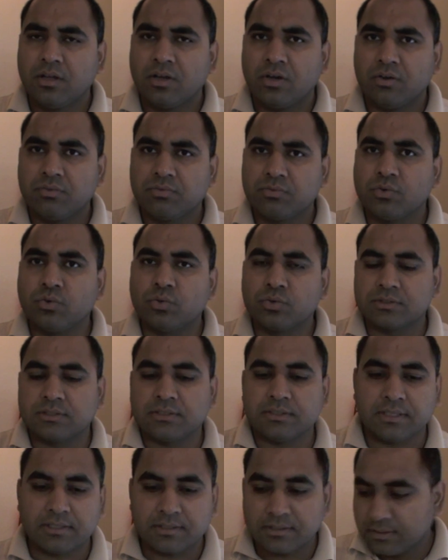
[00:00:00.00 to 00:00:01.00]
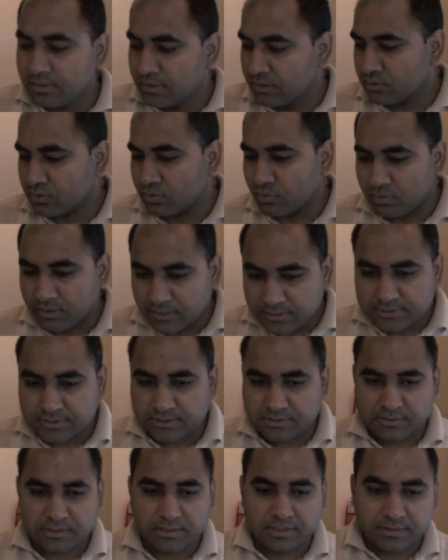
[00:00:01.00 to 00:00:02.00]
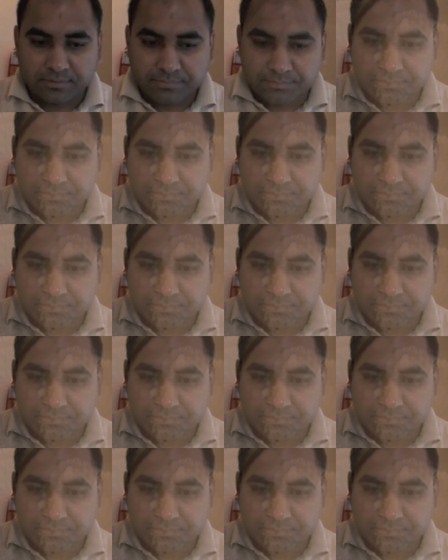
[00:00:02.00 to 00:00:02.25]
of coarseness. So let's start.